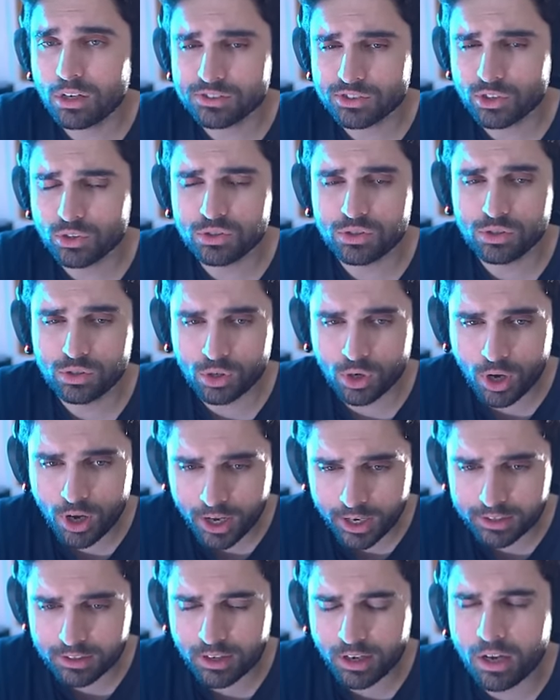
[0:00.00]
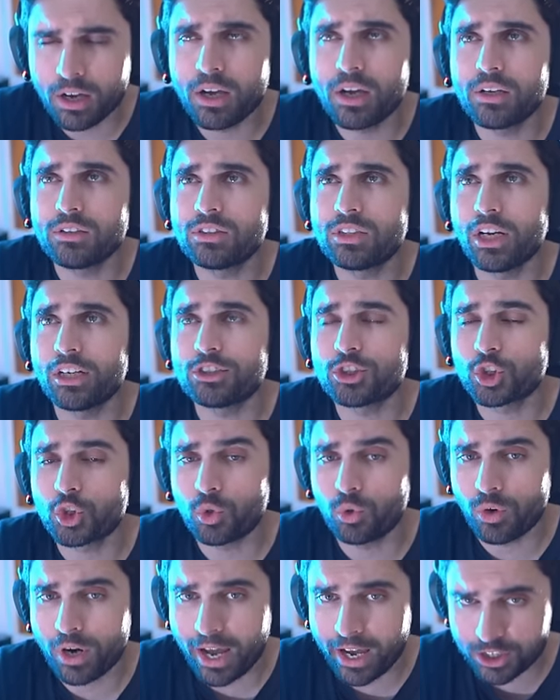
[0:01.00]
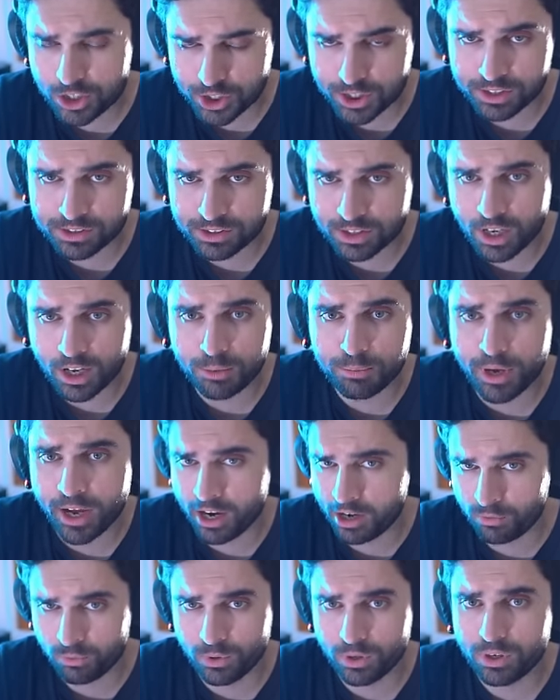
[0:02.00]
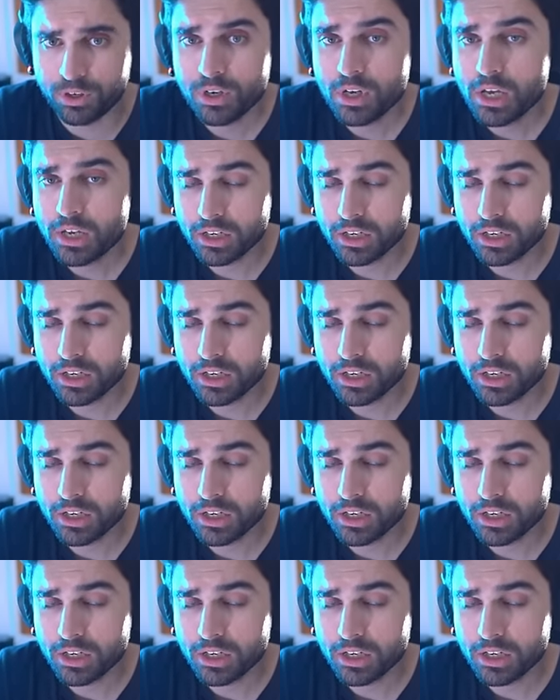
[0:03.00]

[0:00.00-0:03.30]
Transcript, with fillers: also not uh, the trashiest game ever